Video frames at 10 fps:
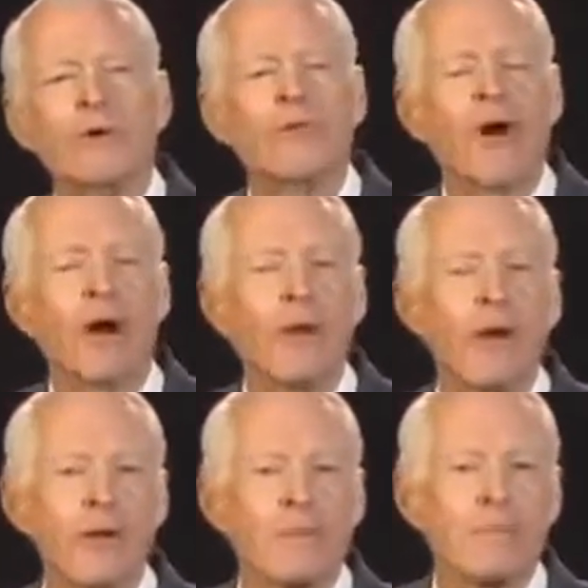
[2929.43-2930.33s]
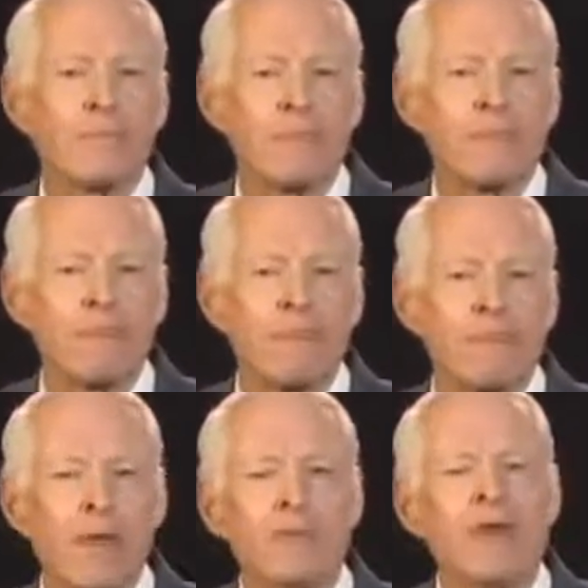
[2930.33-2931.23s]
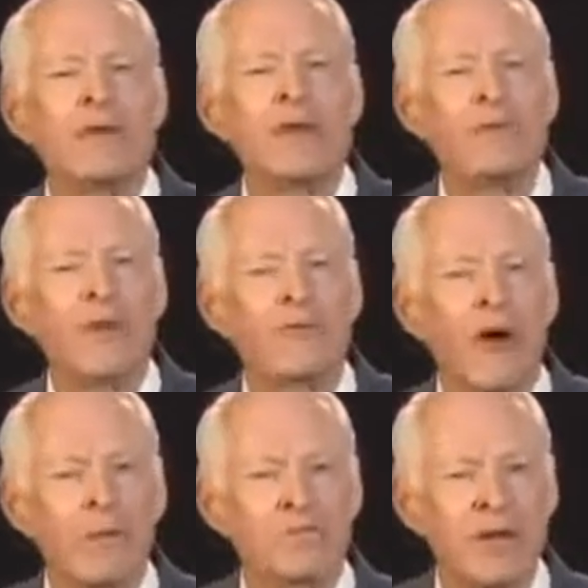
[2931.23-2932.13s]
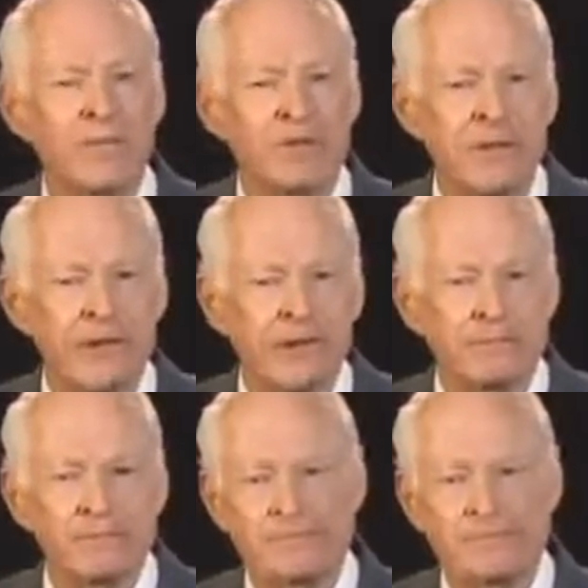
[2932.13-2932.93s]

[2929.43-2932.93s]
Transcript: You're a farmer? They give you a farm subsidy.